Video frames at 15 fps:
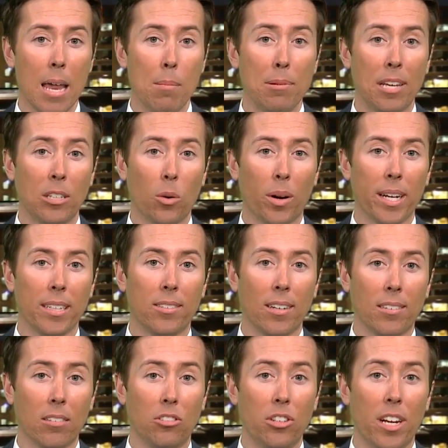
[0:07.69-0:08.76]
NBC
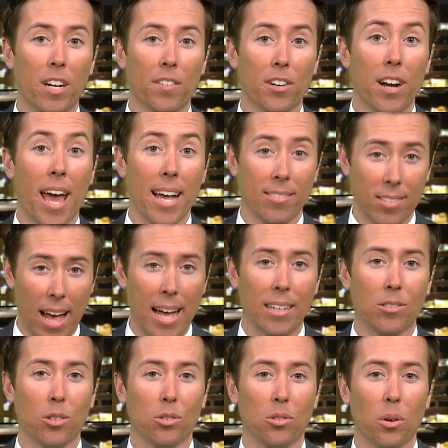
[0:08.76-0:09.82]
26's Jennifer Naza
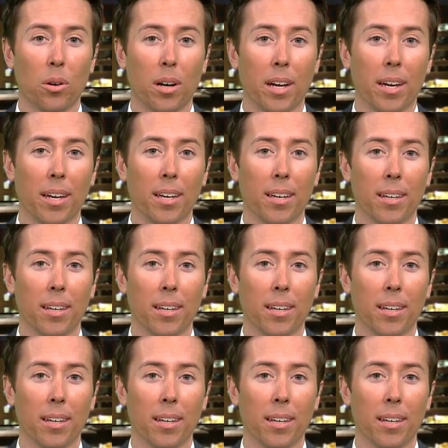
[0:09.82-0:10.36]
has the story.